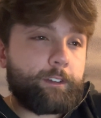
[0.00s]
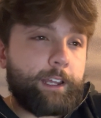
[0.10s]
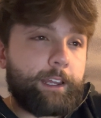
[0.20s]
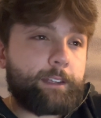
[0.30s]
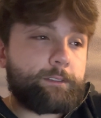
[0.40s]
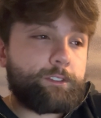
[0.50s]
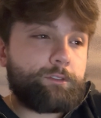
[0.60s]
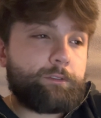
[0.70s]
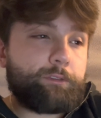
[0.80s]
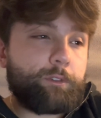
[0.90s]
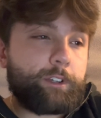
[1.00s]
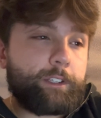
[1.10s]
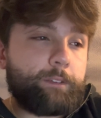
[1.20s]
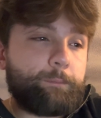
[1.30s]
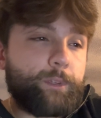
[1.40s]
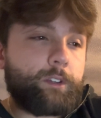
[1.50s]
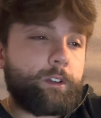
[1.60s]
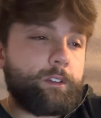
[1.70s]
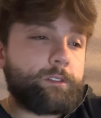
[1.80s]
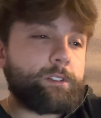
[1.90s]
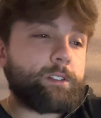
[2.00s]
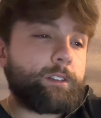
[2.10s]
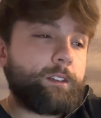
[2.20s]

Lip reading: at 240 because,